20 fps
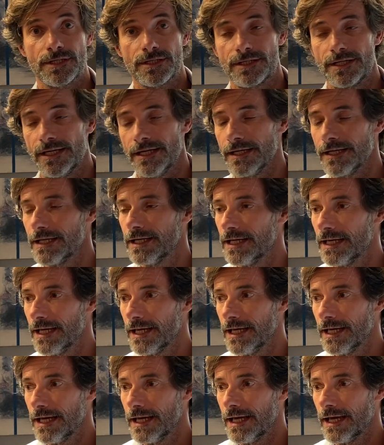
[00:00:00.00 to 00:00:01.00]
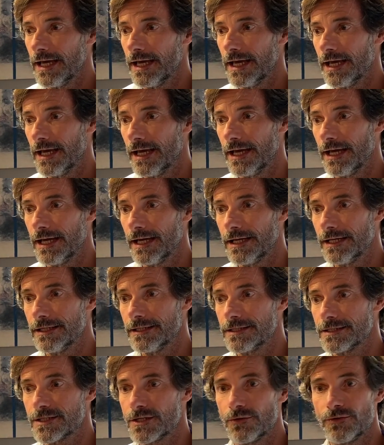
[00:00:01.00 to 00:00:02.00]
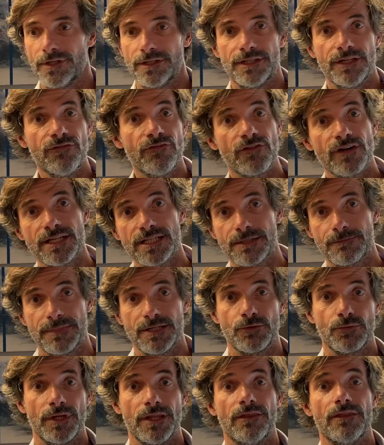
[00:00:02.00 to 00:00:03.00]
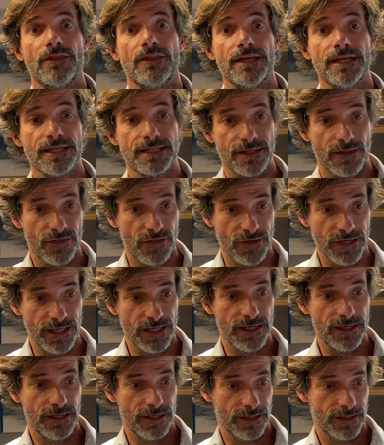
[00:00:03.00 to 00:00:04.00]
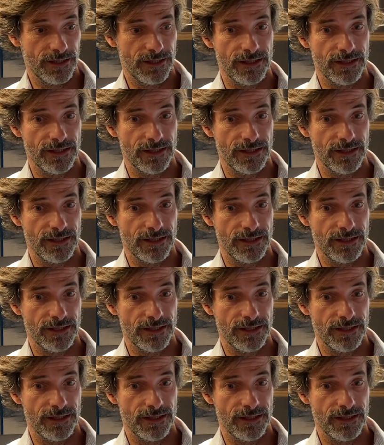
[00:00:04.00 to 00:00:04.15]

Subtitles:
Yeah? And so the difference between these three